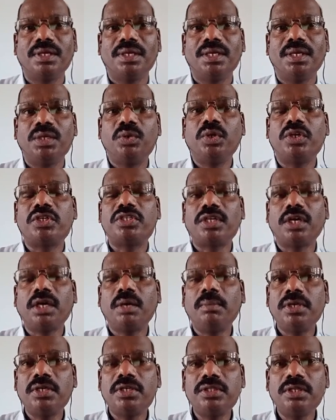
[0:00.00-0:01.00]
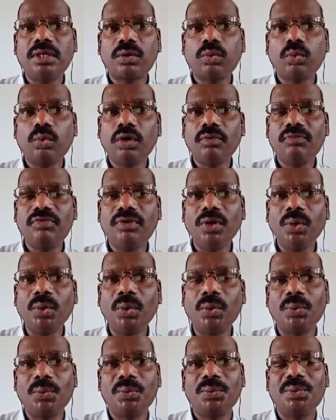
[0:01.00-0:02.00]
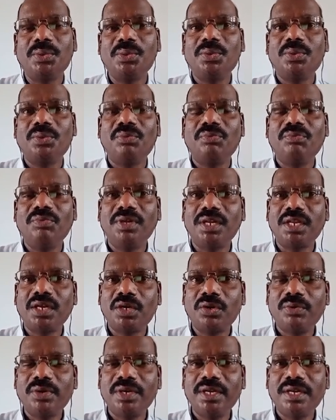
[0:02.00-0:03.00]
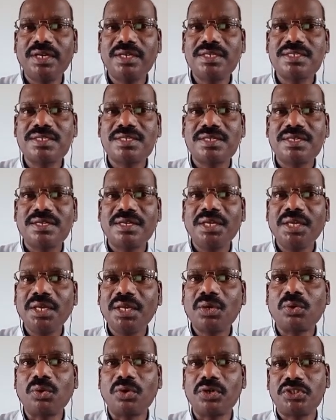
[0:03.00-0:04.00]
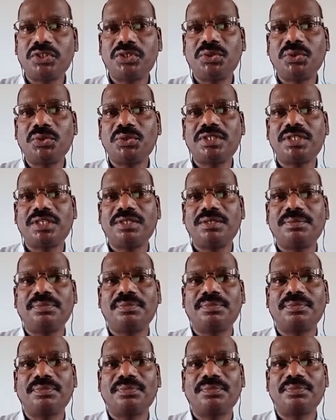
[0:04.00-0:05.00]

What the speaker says: To establish the rule of law, we required a constitution.